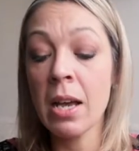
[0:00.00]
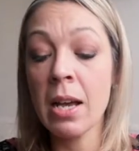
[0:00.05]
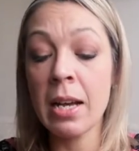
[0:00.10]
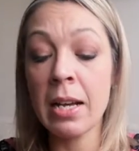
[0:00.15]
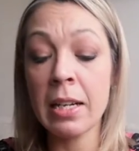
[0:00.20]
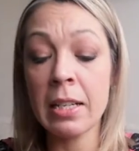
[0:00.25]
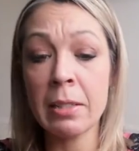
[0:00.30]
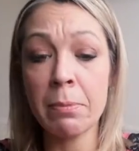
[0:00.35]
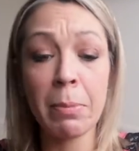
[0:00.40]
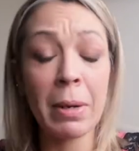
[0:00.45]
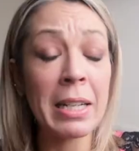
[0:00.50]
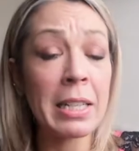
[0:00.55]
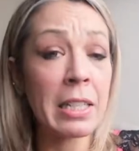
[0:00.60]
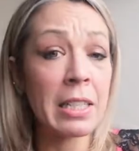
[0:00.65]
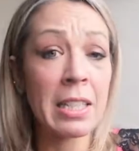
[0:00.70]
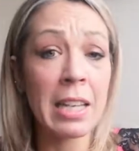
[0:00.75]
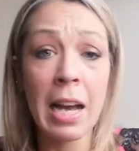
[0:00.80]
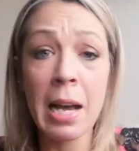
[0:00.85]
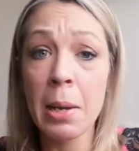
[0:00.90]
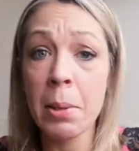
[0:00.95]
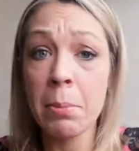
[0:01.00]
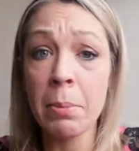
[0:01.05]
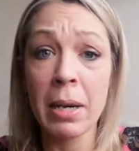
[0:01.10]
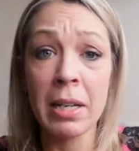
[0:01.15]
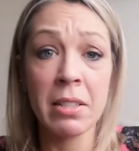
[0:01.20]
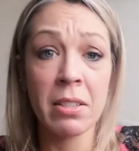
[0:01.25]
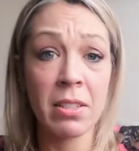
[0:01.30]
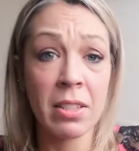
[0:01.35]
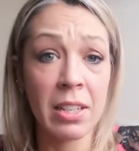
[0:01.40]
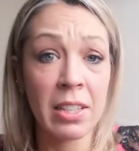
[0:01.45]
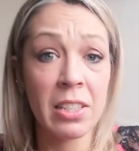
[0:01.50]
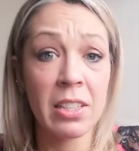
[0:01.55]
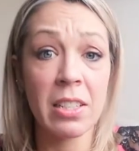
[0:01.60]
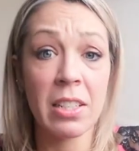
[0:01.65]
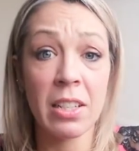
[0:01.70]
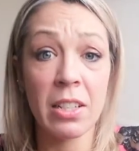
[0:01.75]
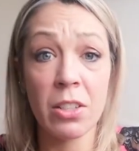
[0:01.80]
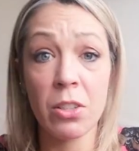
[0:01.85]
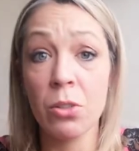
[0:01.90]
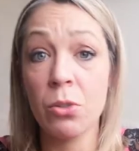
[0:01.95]
and by the time i
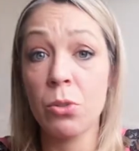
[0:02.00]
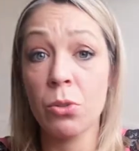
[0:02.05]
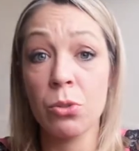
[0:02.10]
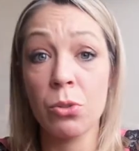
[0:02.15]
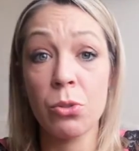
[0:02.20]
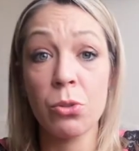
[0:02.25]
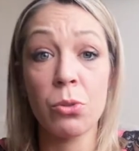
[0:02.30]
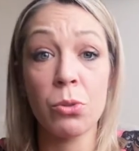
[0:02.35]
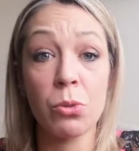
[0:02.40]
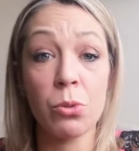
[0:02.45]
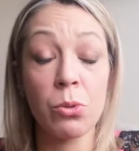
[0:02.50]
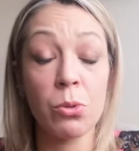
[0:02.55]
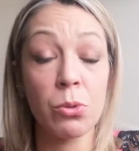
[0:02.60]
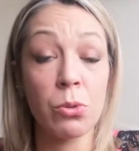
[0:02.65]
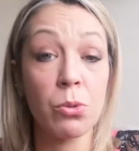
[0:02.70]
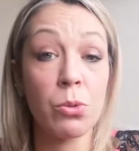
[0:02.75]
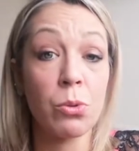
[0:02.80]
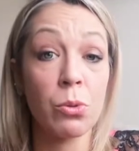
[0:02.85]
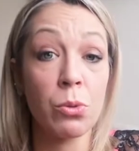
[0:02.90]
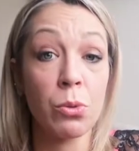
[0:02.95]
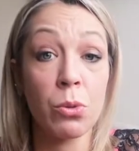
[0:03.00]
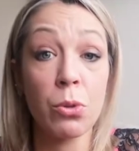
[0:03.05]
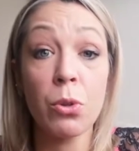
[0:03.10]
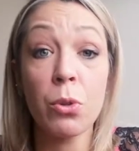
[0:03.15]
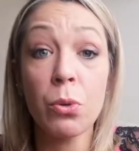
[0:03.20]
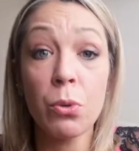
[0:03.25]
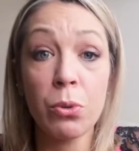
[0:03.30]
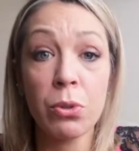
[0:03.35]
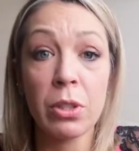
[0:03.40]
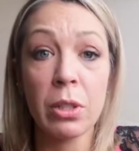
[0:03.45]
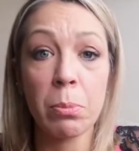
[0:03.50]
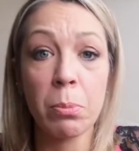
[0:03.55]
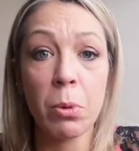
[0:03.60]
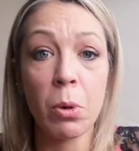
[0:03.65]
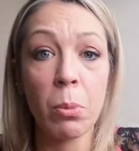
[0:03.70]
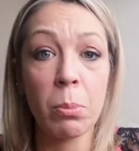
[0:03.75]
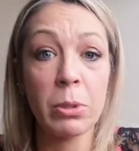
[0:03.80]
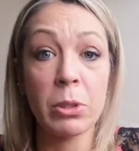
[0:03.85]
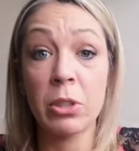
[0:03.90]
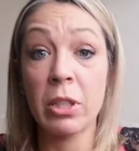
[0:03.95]
started you know to to cure the
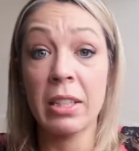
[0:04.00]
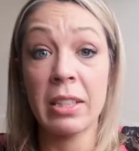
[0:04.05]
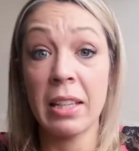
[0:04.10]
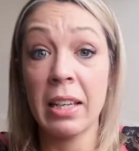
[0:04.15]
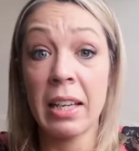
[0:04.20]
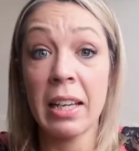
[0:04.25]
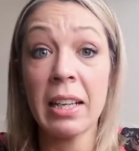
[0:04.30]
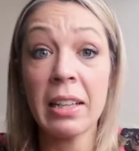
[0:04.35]
problem the